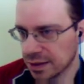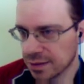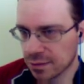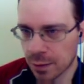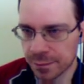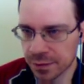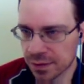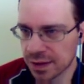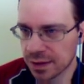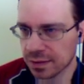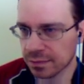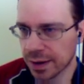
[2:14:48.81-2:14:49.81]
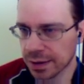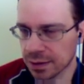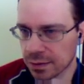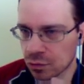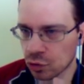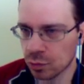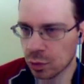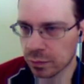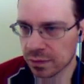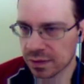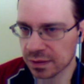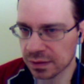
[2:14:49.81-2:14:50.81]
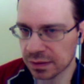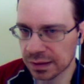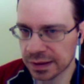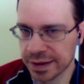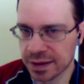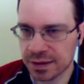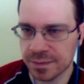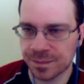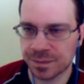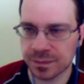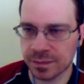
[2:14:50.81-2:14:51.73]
It is obvious that white is 2 moves late,